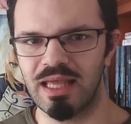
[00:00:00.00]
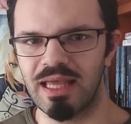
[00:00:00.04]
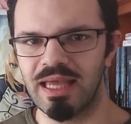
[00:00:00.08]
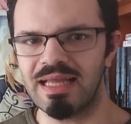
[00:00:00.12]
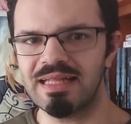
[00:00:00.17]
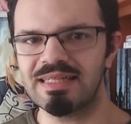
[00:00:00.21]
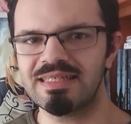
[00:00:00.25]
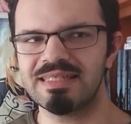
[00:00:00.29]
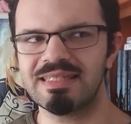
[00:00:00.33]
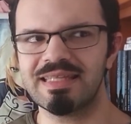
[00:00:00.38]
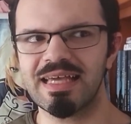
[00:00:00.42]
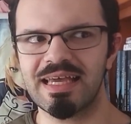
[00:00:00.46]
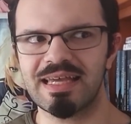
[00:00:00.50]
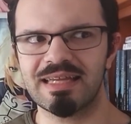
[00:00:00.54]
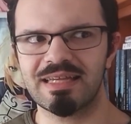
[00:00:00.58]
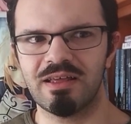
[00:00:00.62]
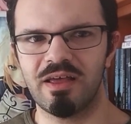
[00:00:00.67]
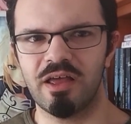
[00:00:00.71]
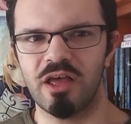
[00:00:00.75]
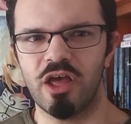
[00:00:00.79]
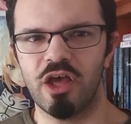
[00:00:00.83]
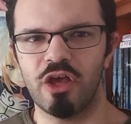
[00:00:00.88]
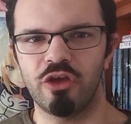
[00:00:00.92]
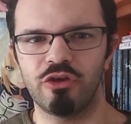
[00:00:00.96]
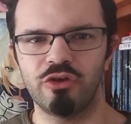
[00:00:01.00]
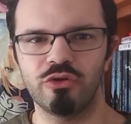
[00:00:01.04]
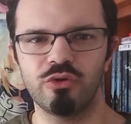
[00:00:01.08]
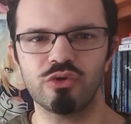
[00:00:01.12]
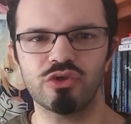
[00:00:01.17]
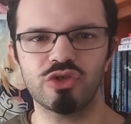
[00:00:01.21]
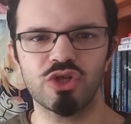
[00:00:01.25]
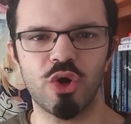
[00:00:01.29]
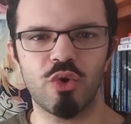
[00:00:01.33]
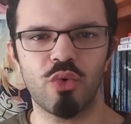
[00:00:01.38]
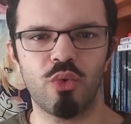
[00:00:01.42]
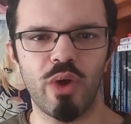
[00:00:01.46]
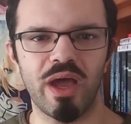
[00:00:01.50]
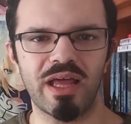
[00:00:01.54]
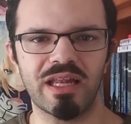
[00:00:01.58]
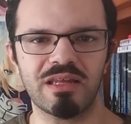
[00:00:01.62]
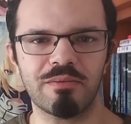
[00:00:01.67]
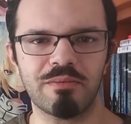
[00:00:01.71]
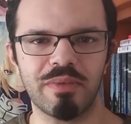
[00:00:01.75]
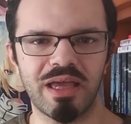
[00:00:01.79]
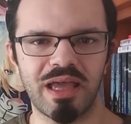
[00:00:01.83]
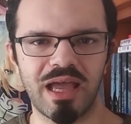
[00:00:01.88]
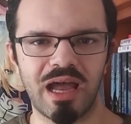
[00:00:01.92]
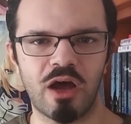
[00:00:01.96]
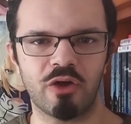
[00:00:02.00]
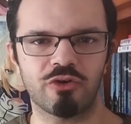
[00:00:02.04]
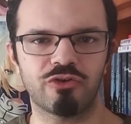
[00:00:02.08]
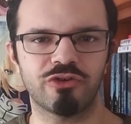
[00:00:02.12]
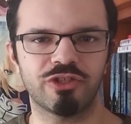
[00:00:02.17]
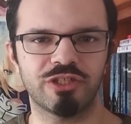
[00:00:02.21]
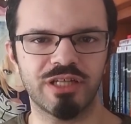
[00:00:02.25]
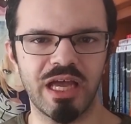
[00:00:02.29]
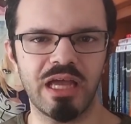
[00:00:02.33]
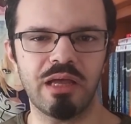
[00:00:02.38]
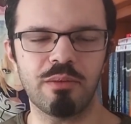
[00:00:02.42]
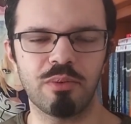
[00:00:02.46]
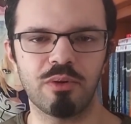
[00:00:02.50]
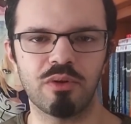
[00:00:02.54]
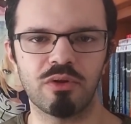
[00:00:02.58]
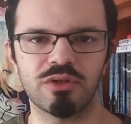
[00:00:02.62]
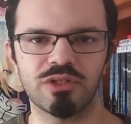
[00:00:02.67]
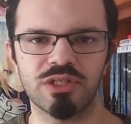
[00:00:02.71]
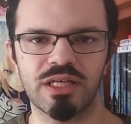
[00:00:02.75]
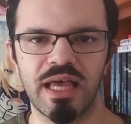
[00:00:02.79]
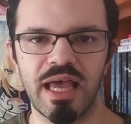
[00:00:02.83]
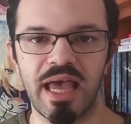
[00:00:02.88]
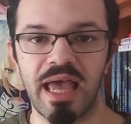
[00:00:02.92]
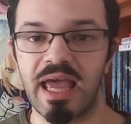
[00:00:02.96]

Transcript: Instead, use random encounter tables